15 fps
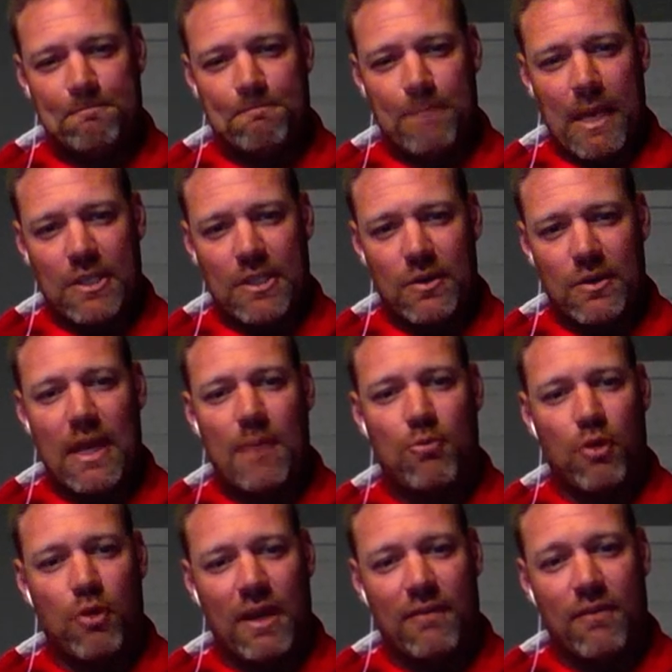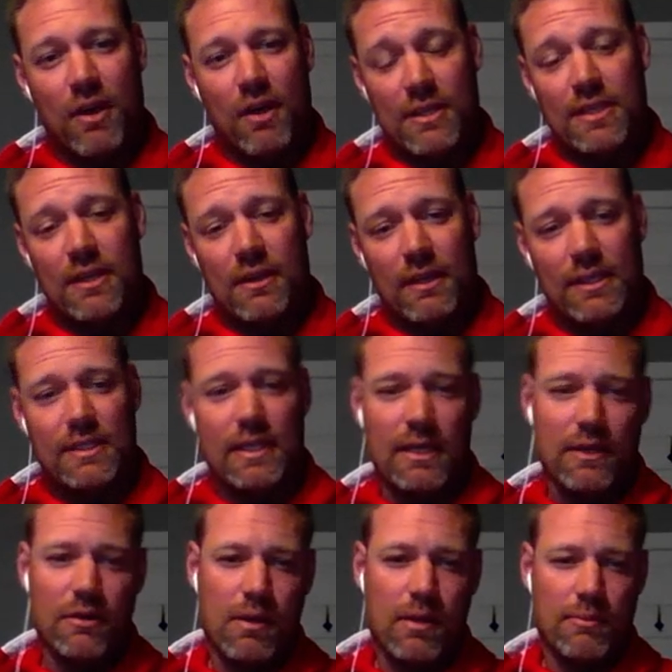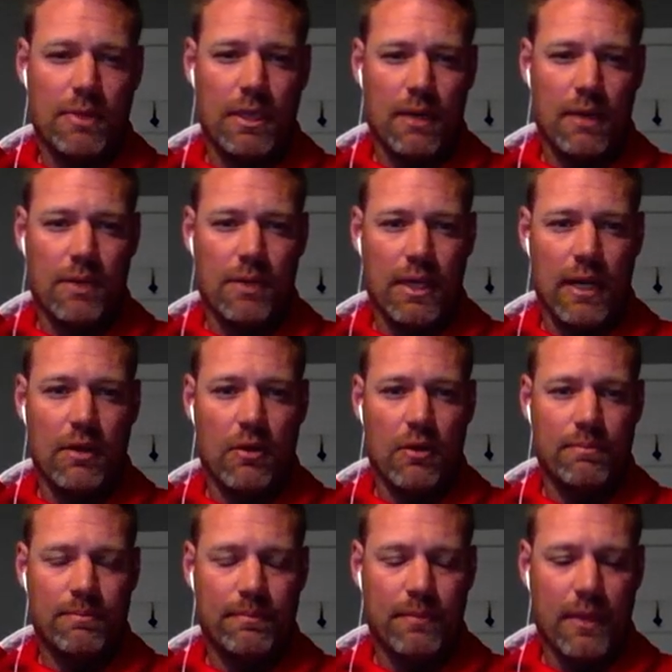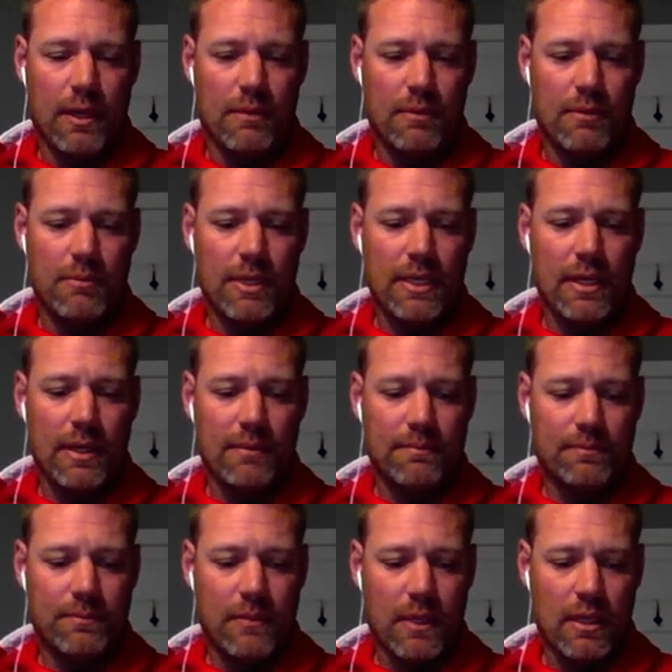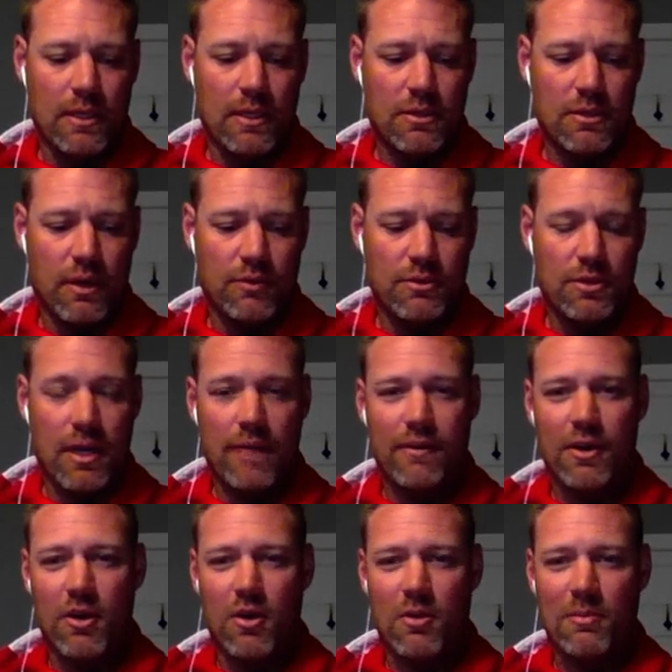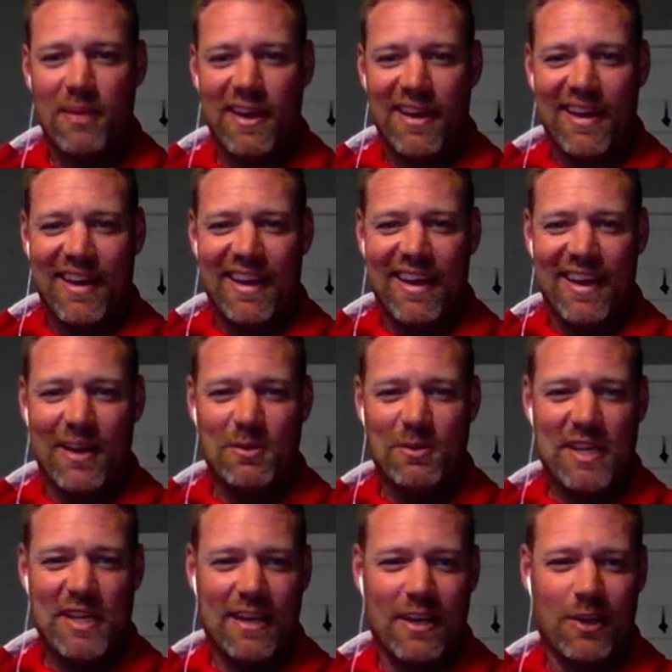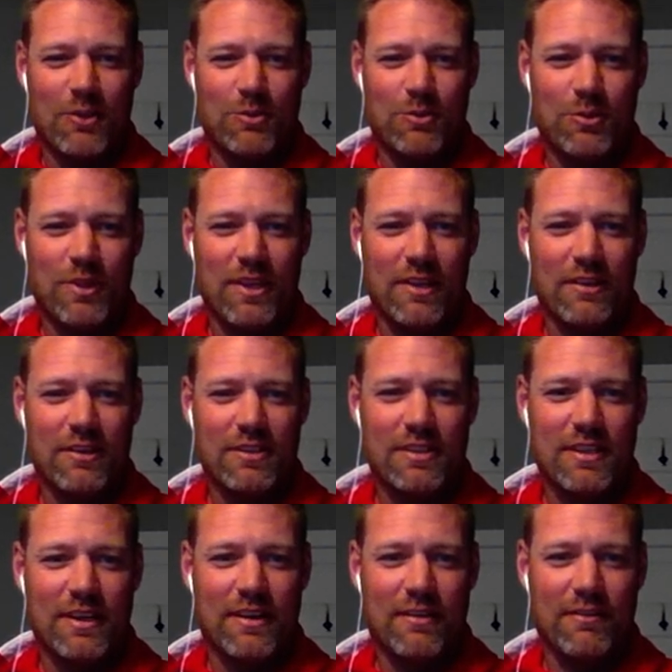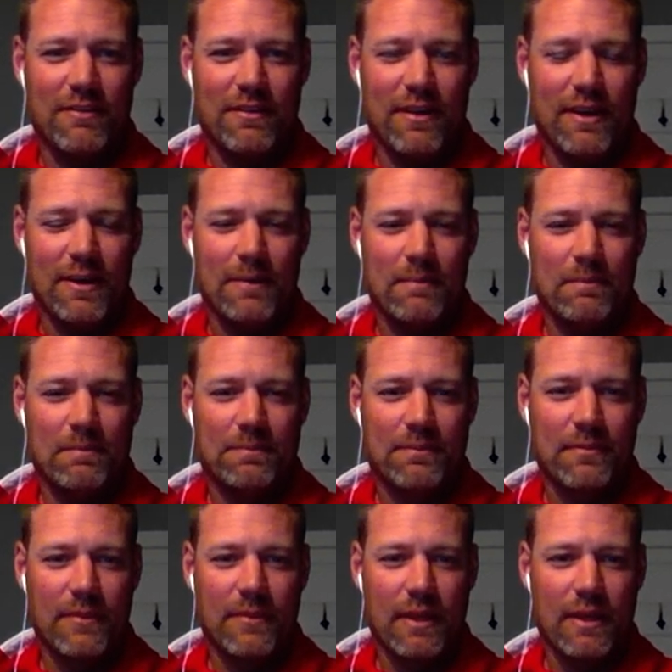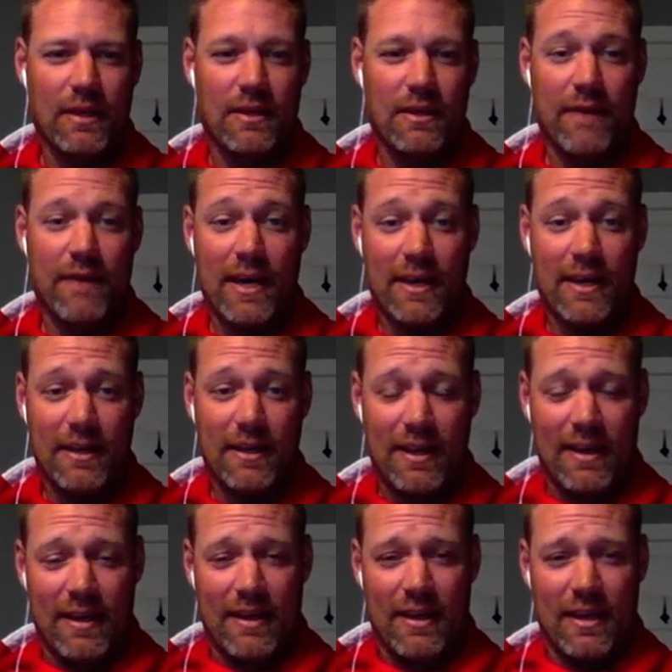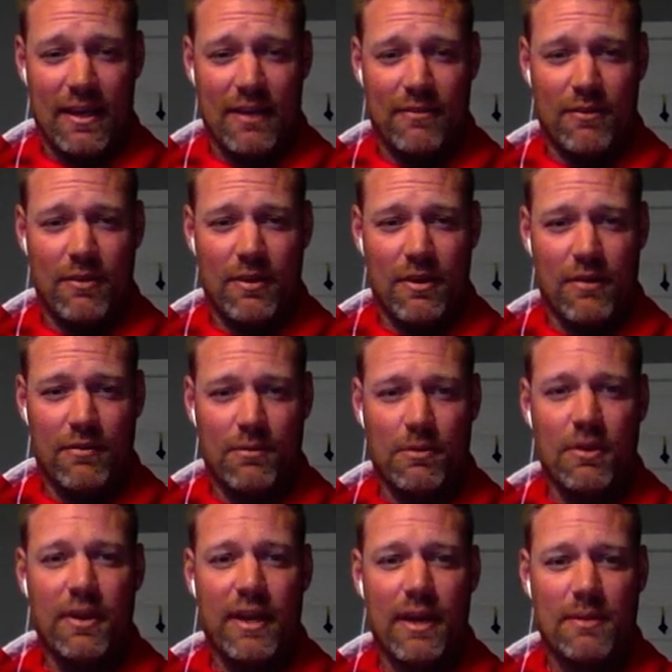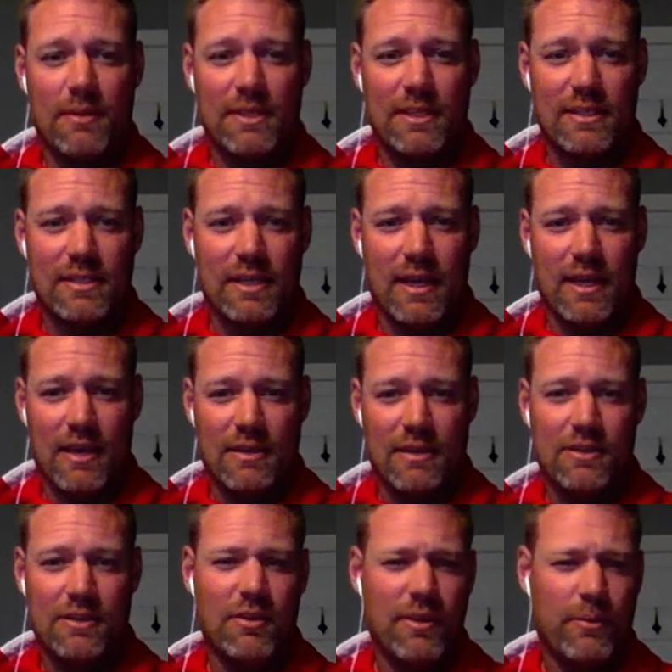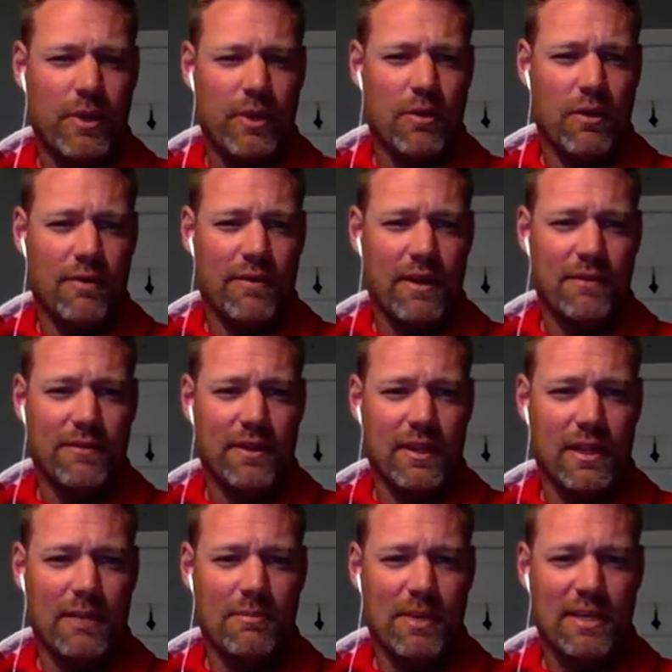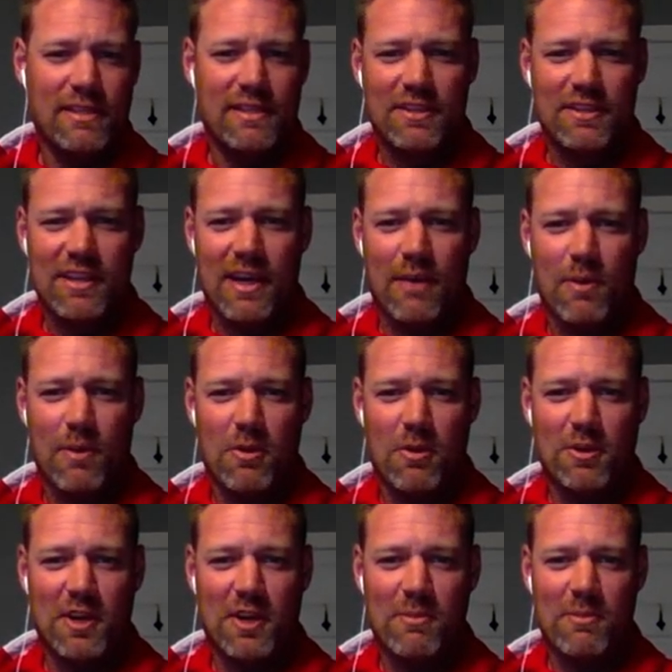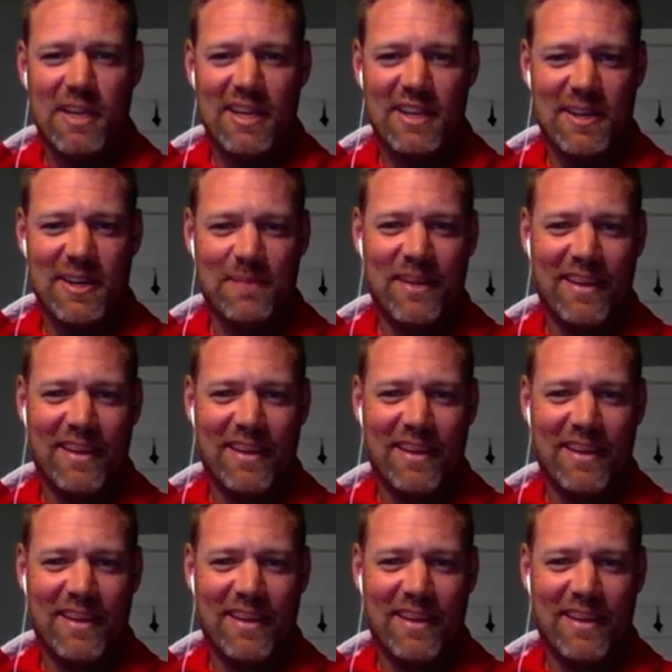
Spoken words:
And so at that point, I voluntarily said, I'm gonna head home. I'm gonna be done. And so I was driving home, and I was heading through the hills of Nevada, and I got a phone call from Greg Hamilton saying, "Hey, did you know that we qualified for the Olympics, and you got one more tournament in you?"